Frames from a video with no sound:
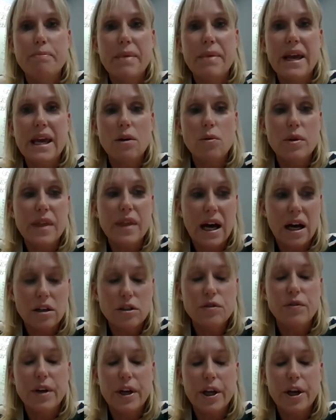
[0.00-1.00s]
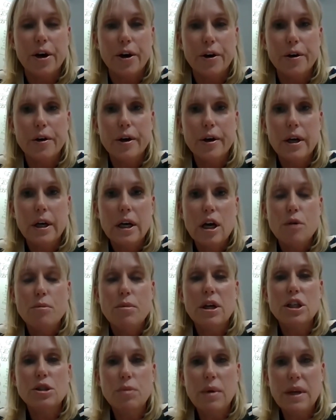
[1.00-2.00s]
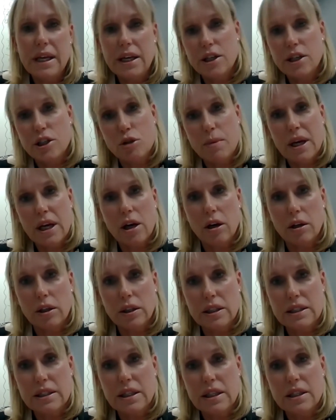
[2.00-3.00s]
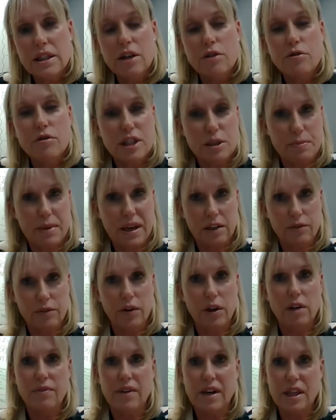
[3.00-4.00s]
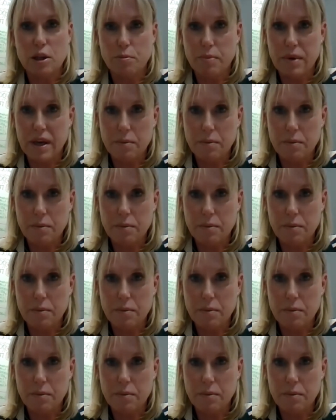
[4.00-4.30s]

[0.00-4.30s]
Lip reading: being without video because we needed to be cognizant and respectful of other